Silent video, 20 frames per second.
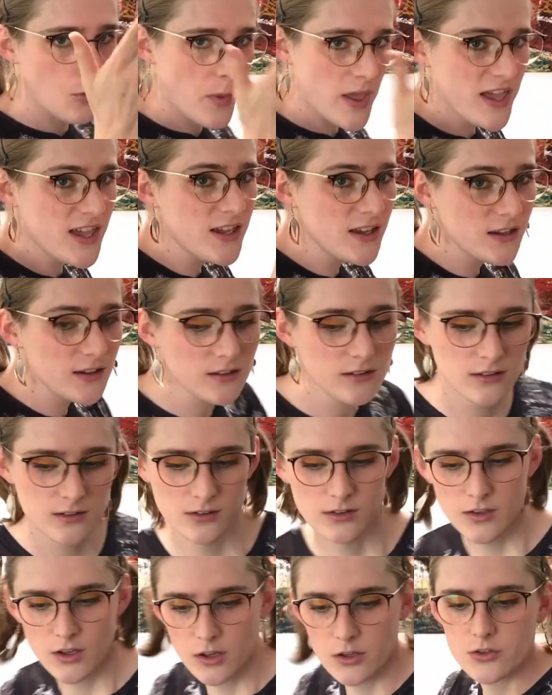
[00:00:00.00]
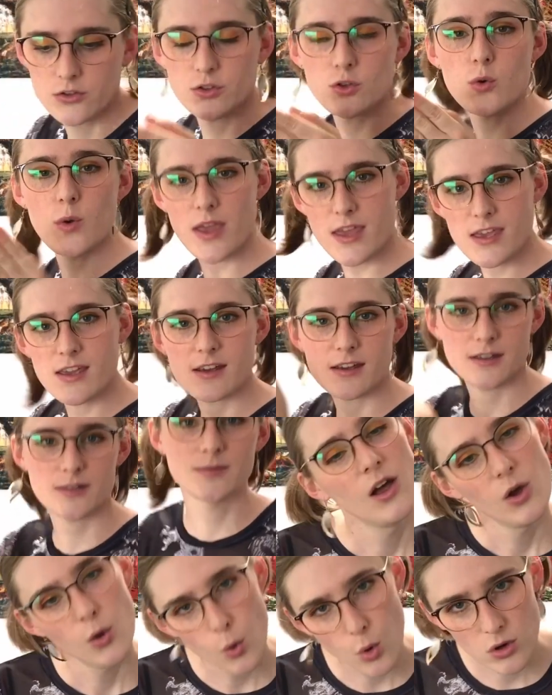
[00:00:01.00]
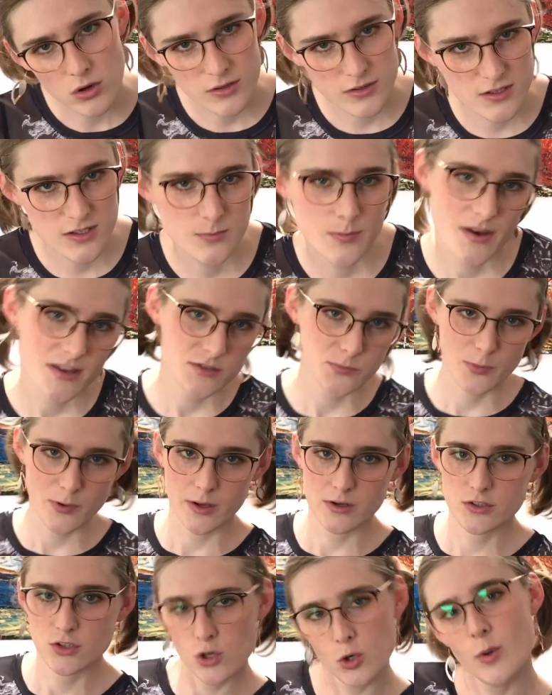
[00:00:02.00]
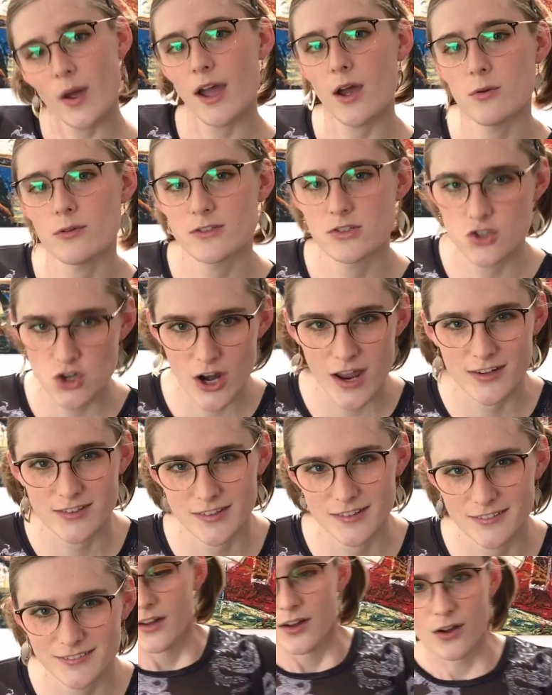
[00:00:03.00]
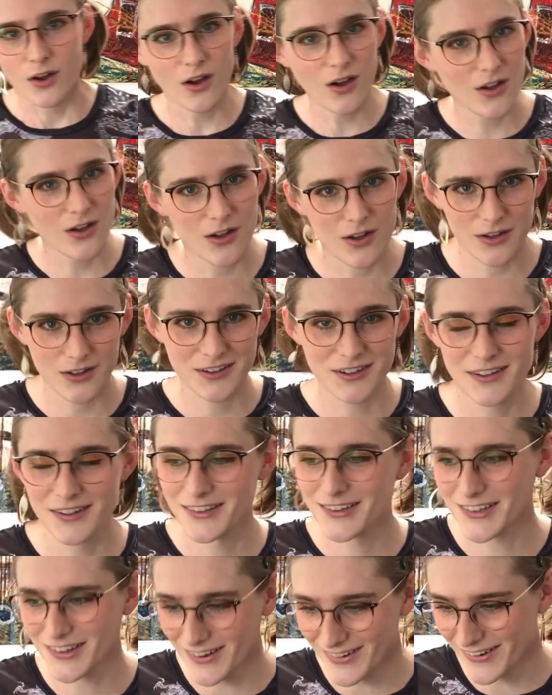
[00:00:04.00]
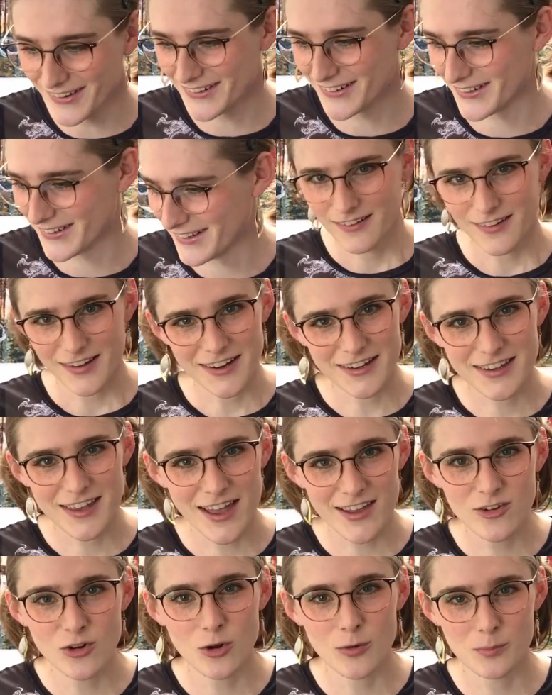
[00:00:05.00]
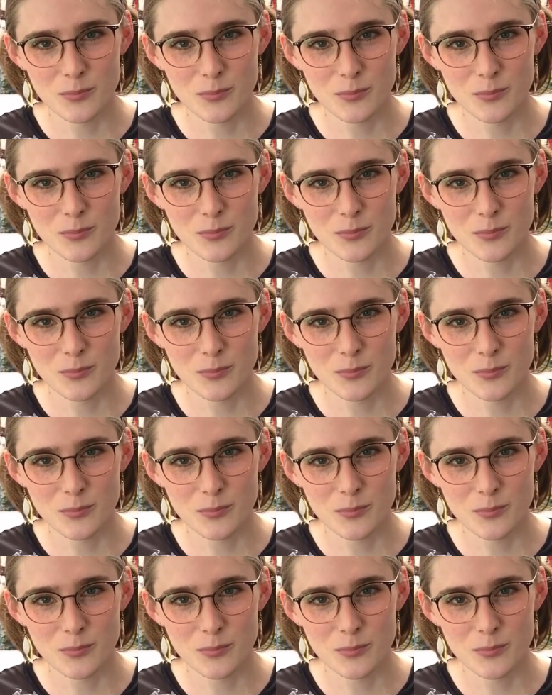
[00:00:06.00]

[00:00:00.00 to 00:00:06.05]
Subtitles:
here to here, all in the space of about 2 hours chatting. Oh, God, I cannot